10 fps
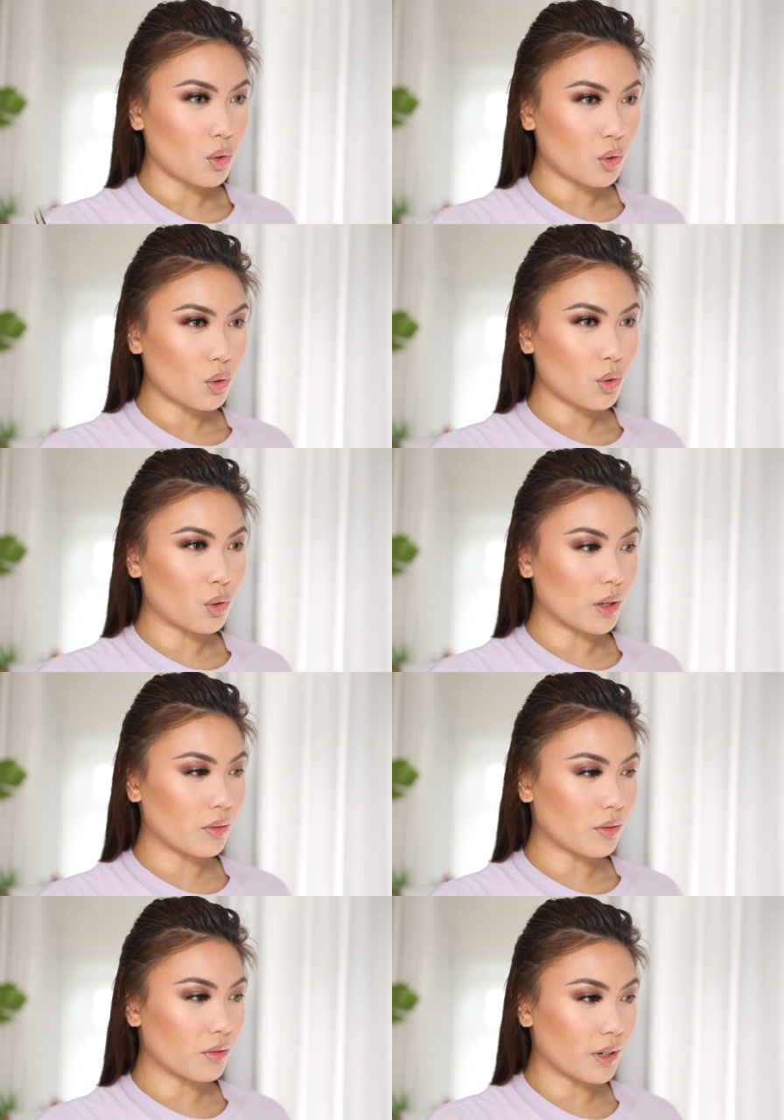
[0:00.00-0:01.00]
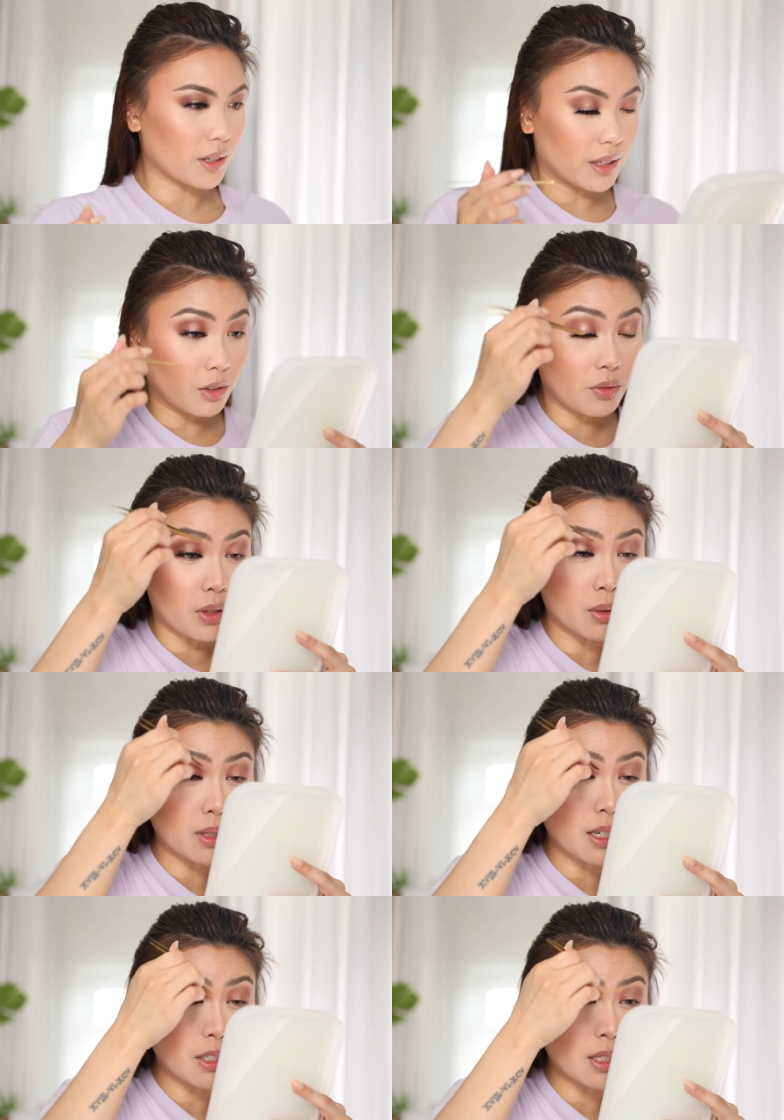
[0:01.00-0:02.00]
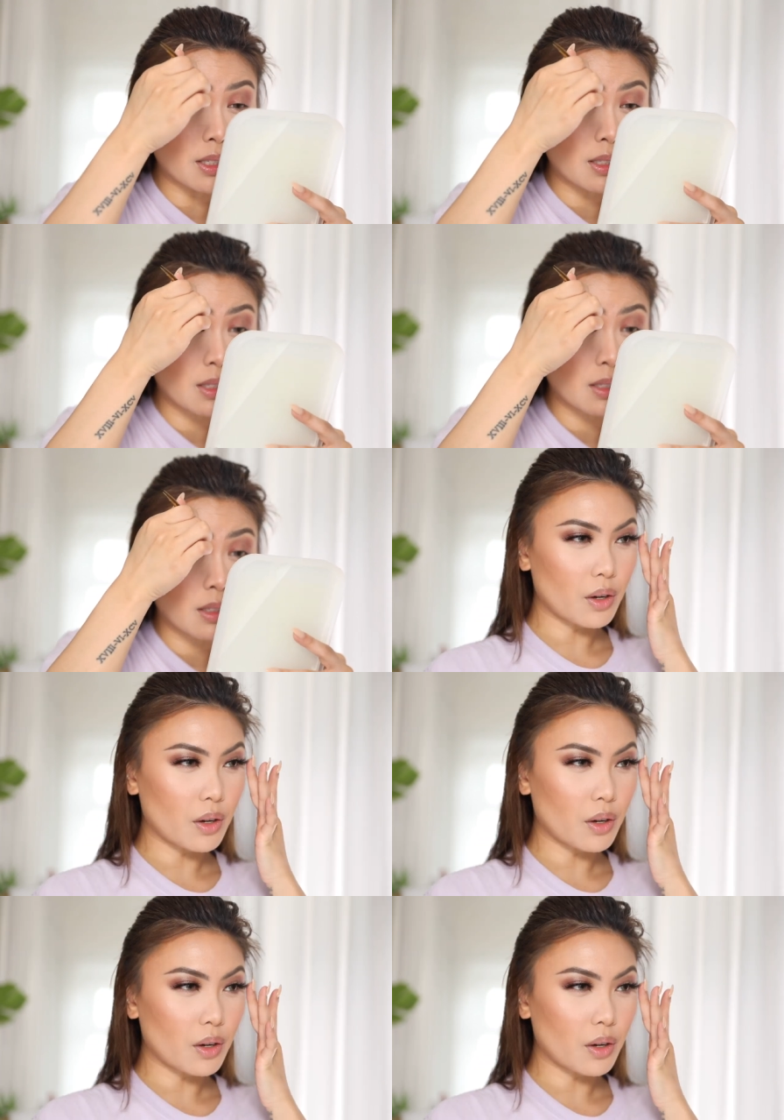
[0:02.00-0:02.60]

Oh, I really love those lashes.